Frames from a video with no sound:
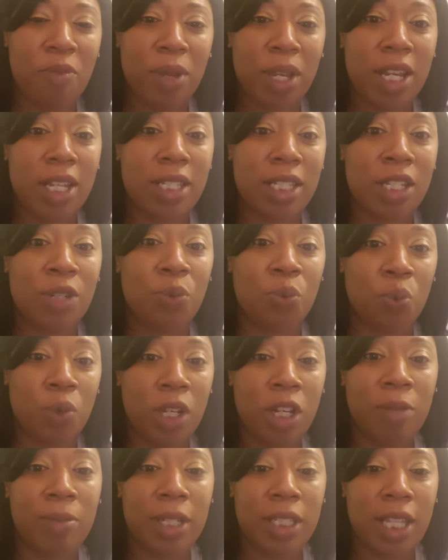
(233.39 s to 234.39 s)
because it
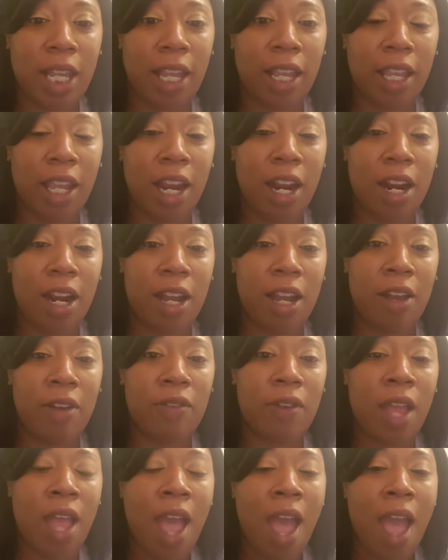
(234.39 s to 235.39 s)
will be taken care of.